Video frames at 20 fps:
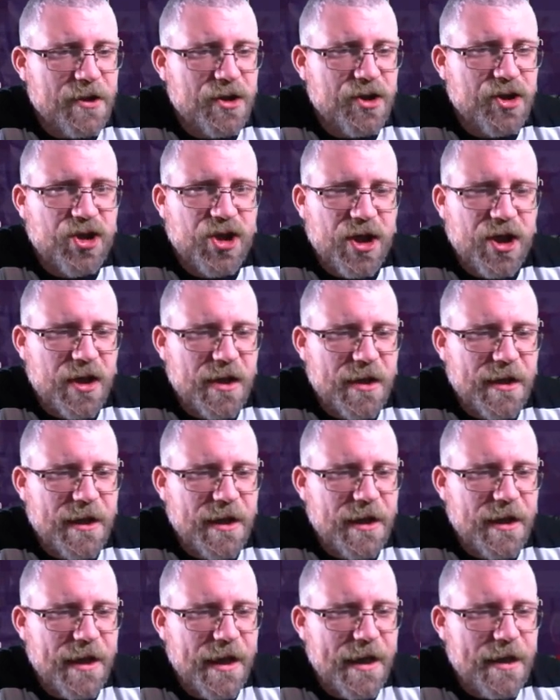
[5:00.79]
It's
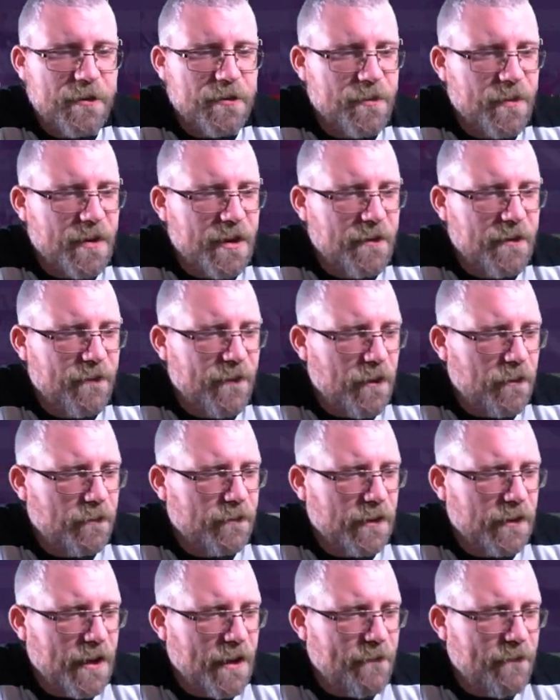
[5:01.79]
Cherky again, who's been
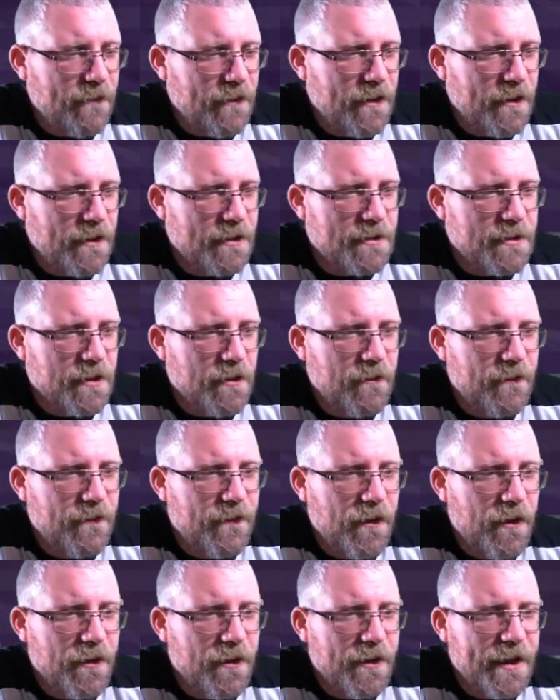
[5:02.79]
involved in everything so
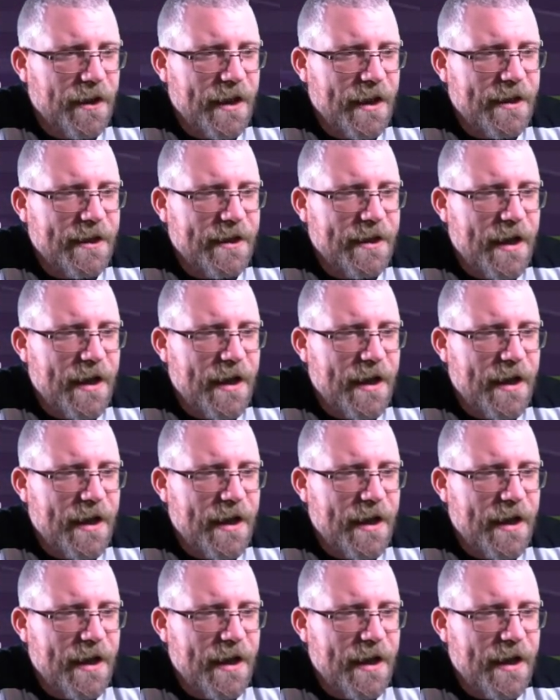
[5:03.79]
far. They get it